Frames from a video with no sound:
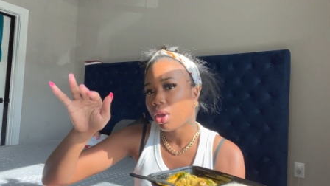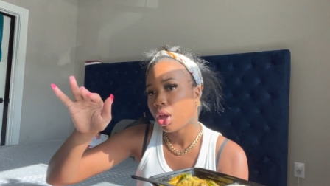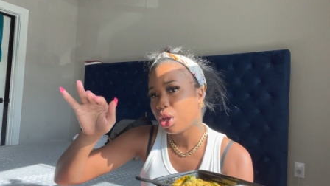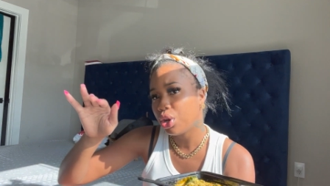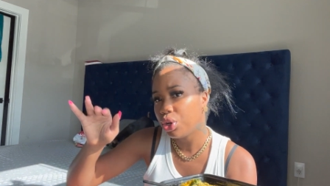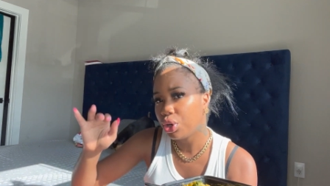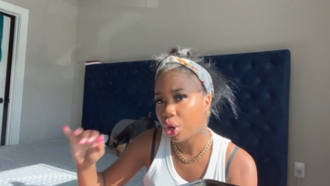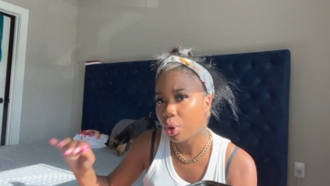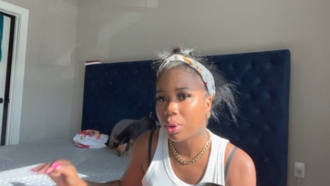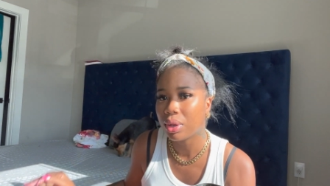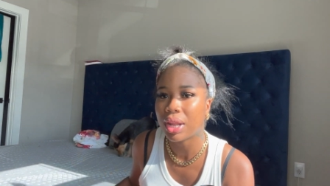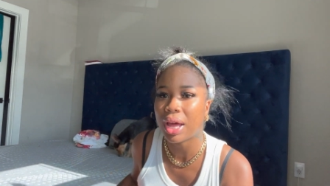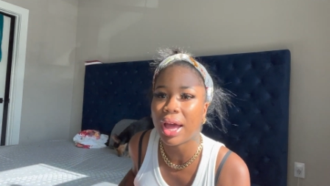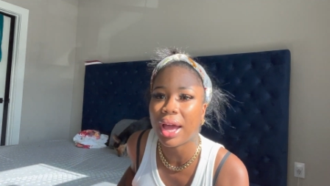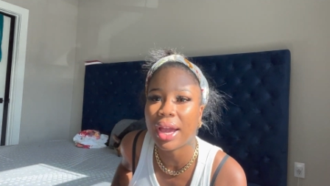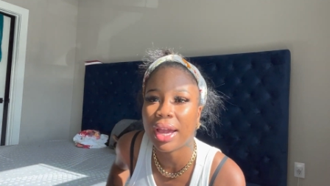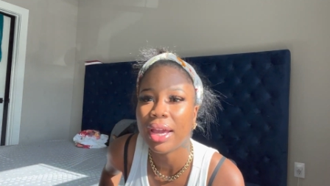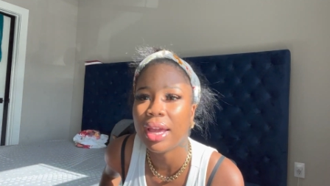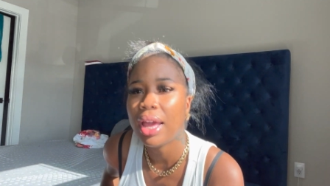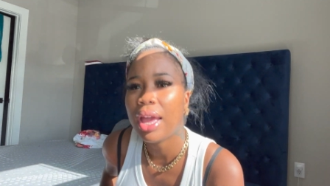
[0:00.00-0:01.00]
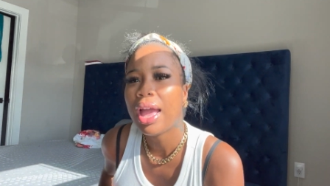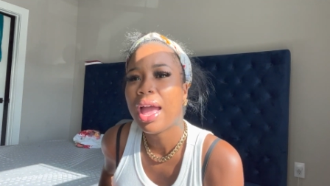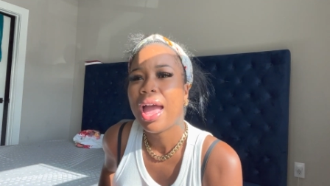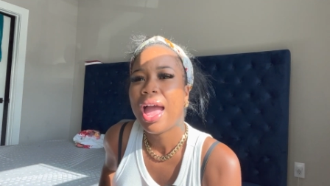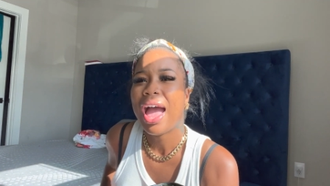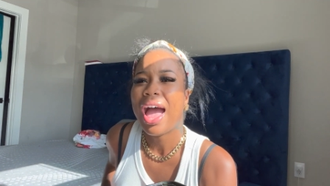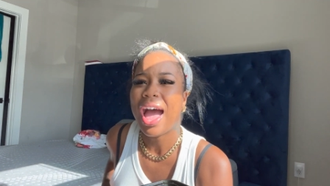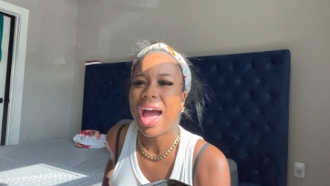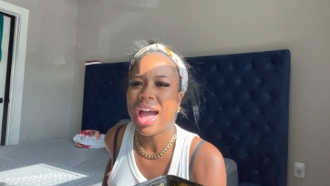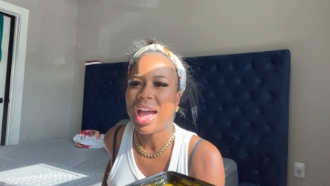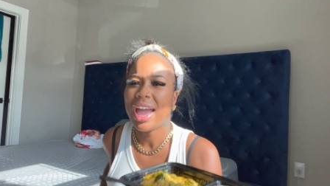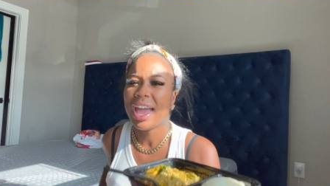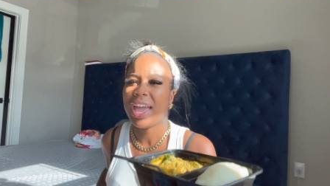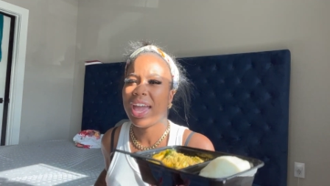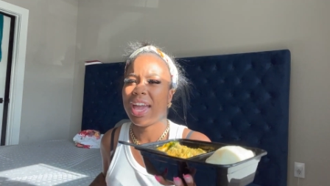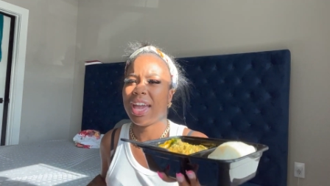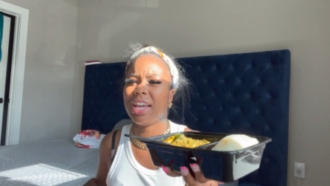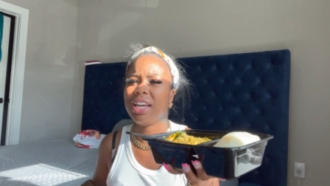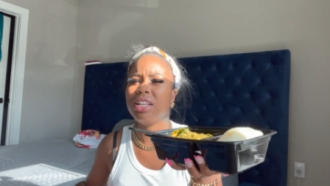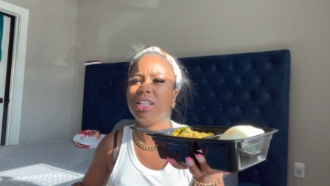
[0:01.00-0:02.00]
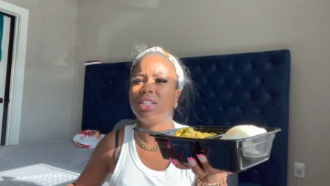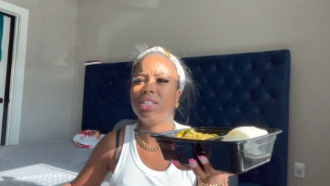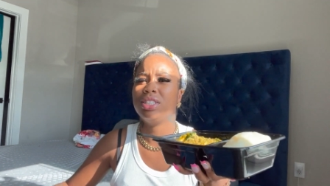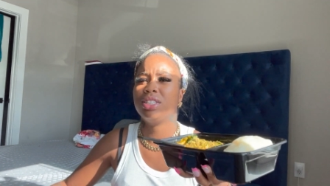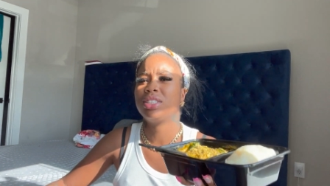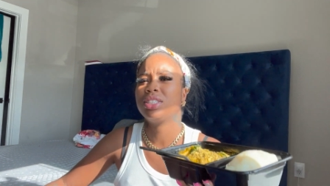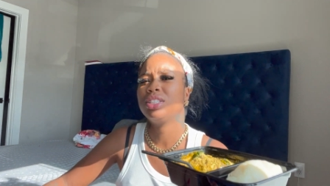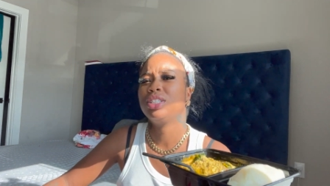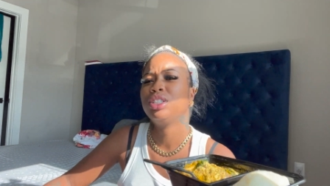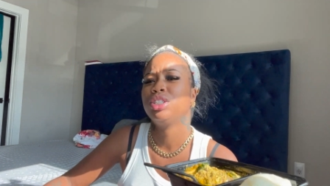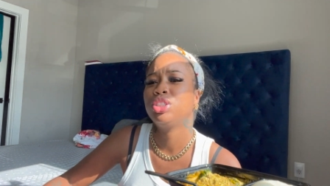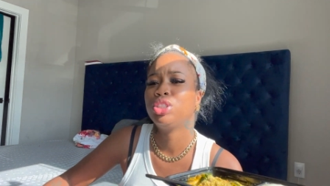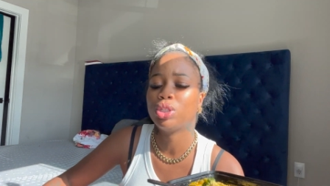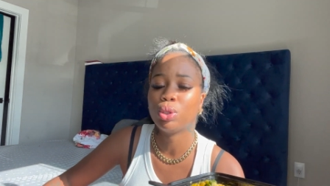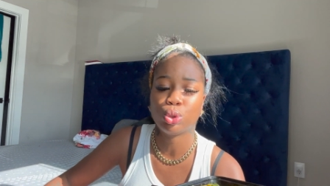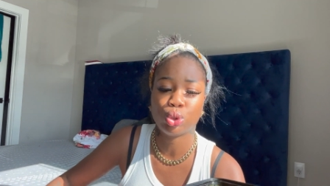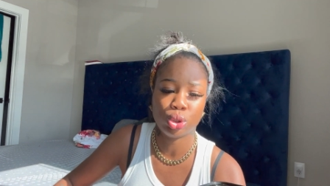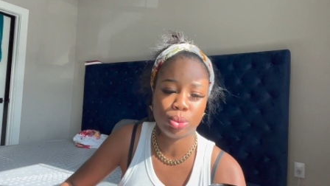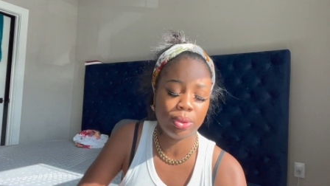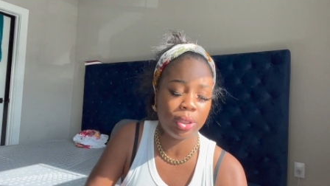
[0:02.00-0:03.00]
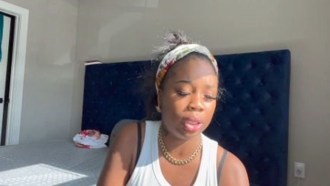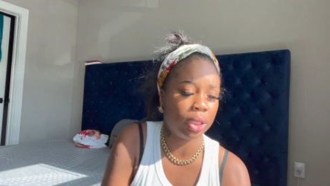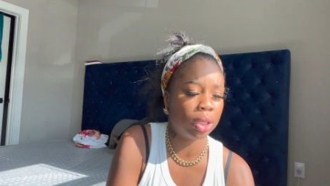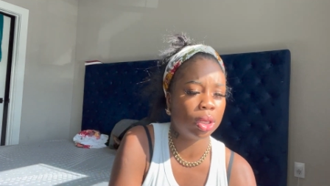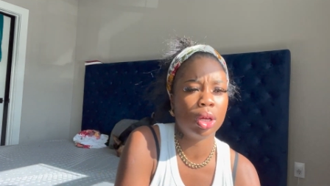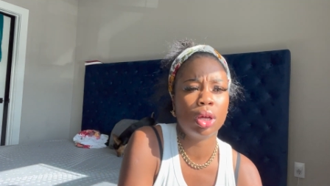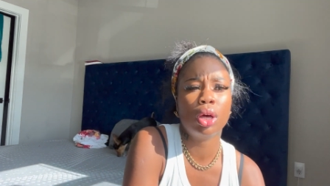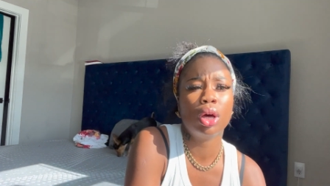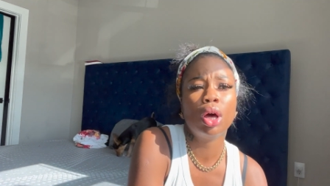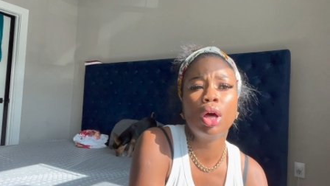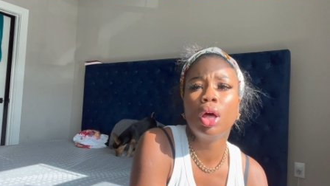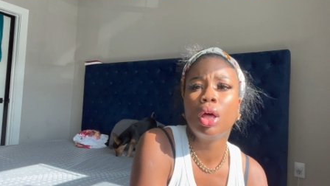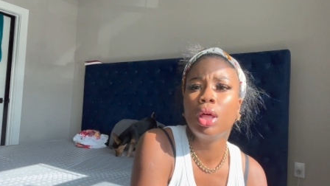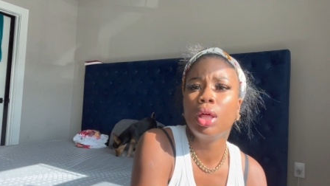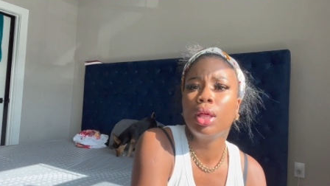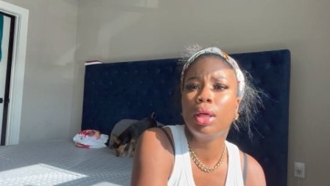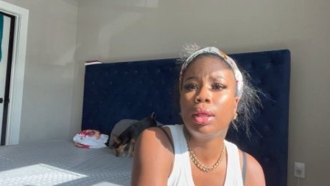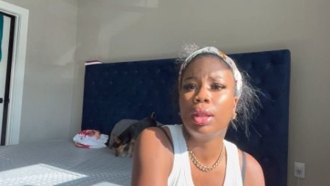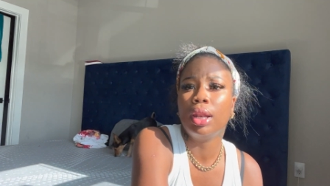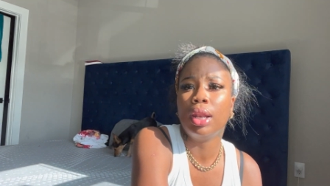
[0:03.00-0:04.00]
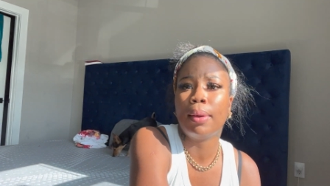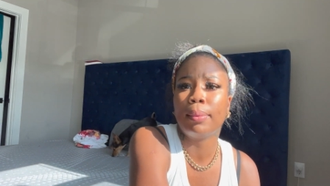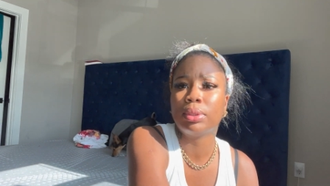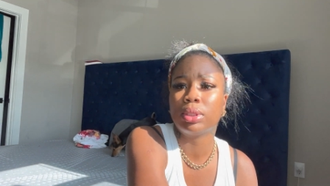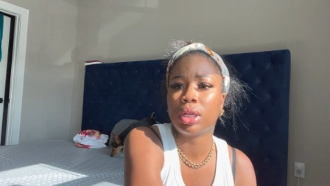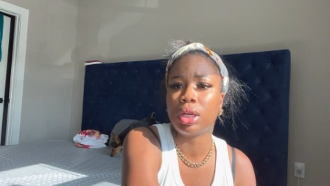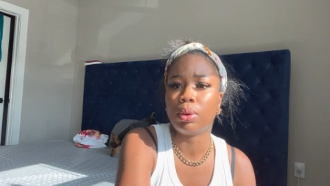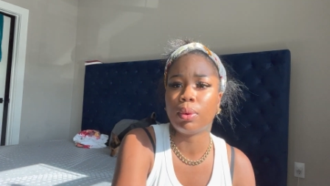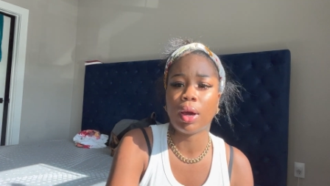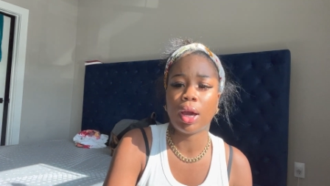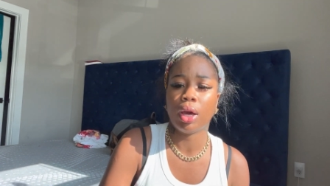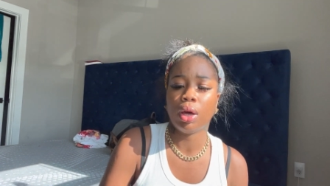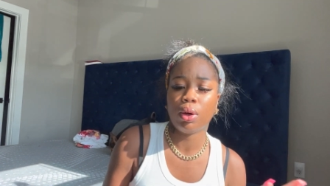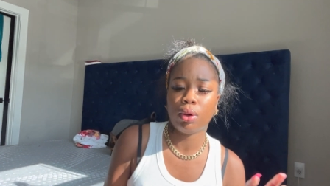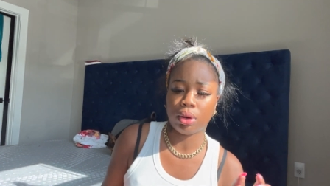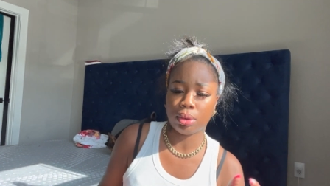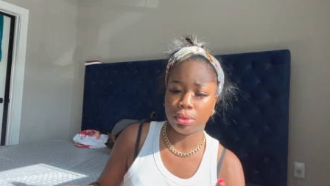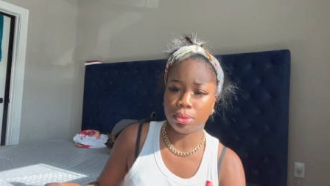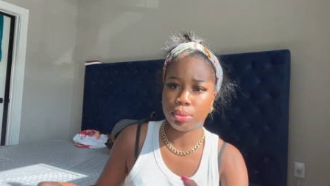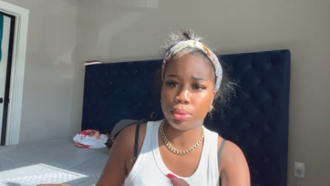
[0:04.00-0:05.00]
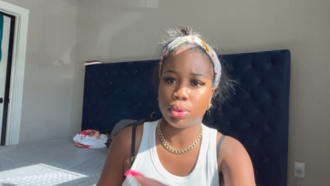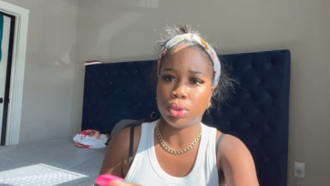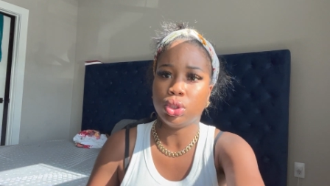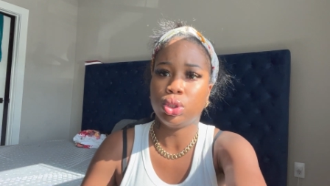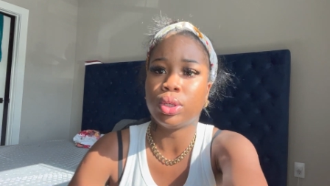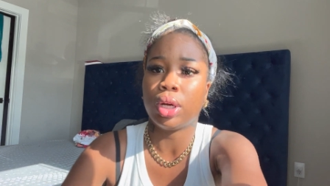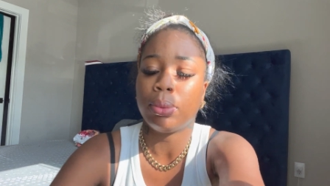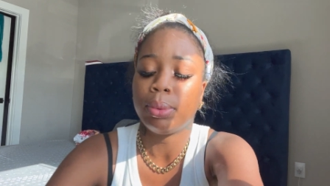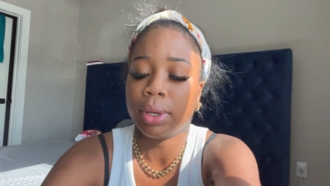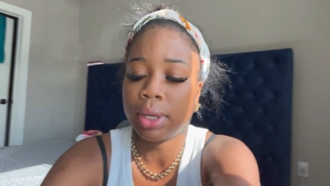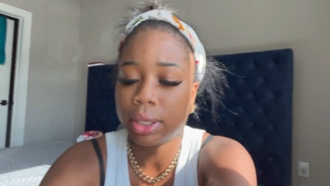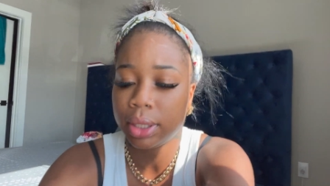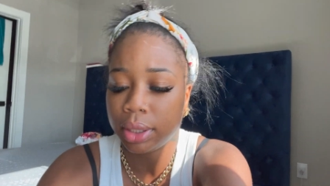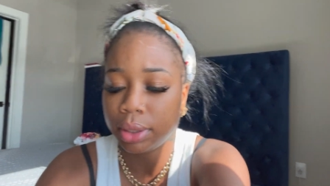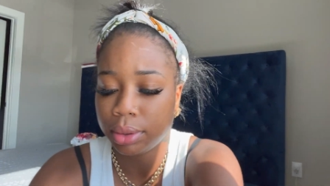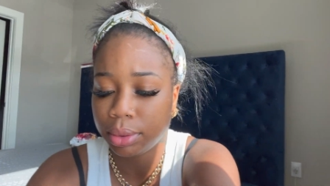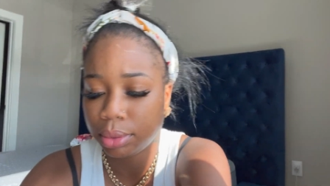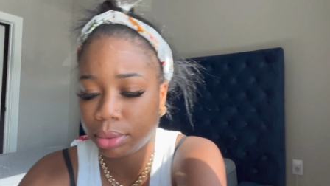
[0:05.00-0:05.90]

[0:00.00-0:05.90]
no lie, I hate social media. Let me tell you why. Hold on, let me move the tripod down.